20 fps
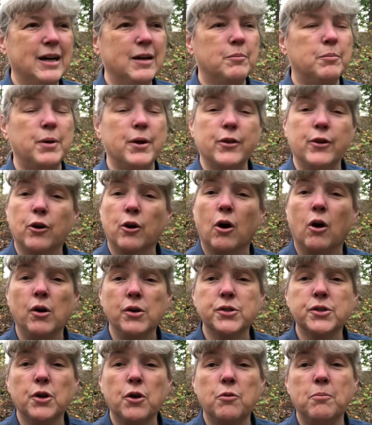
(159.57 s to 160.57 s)
But they're
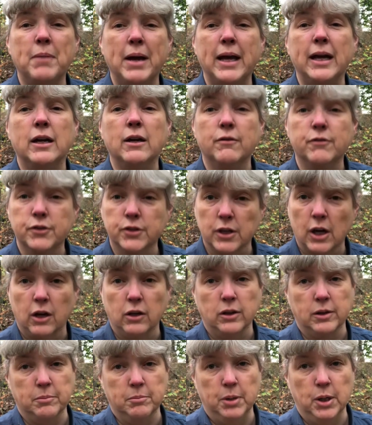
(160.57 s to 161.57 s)
also made of
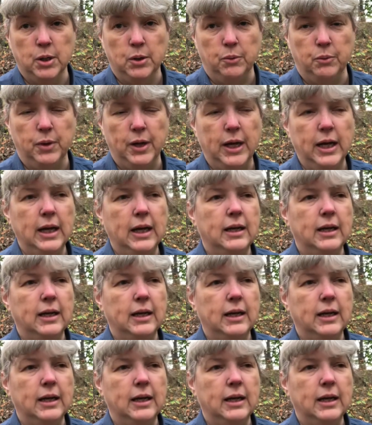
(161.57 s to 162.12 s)
solid bone.